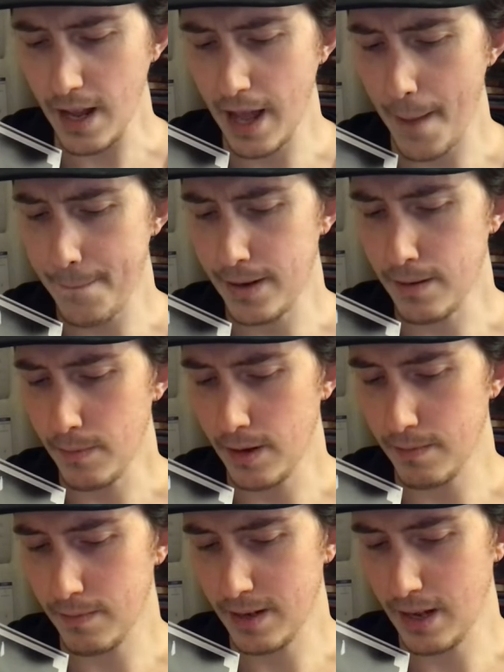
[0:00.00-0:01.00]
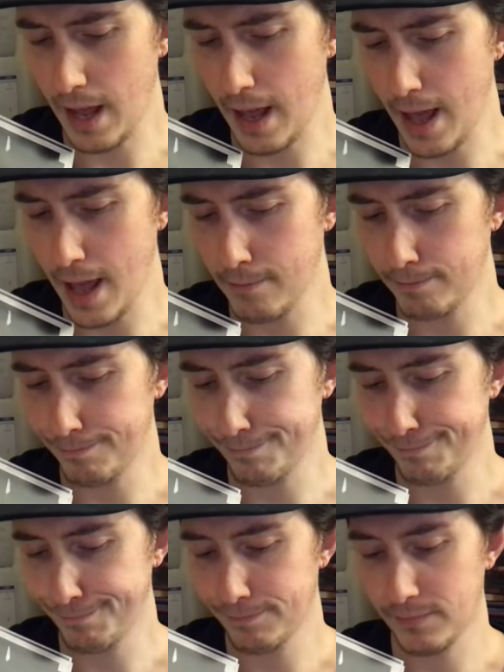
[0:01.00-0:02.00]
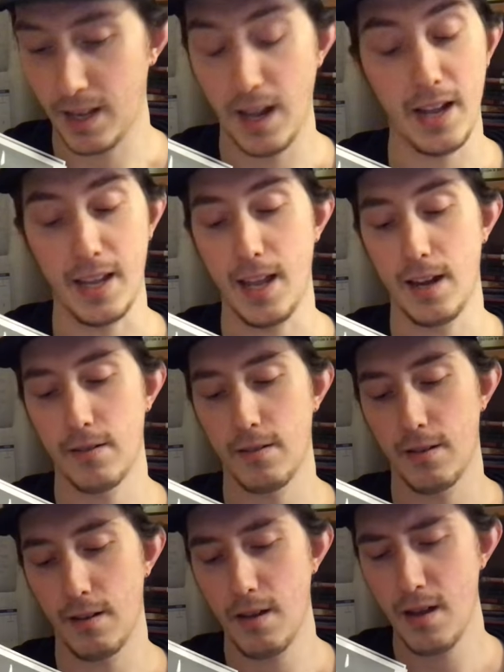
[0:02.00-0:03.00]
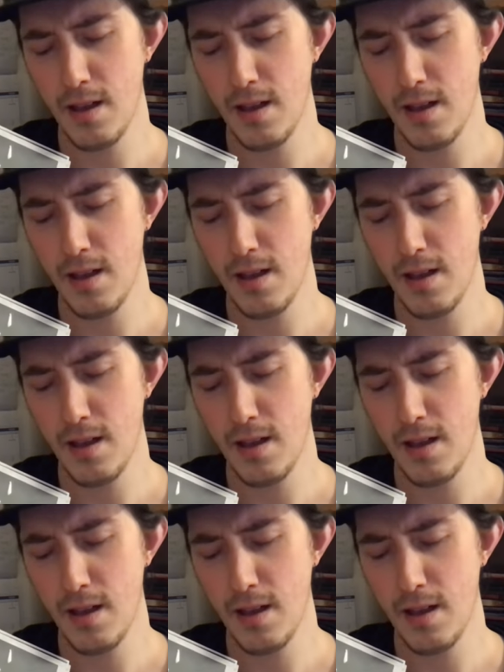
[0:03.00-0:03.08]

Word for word: happened, but uh, I can't uh,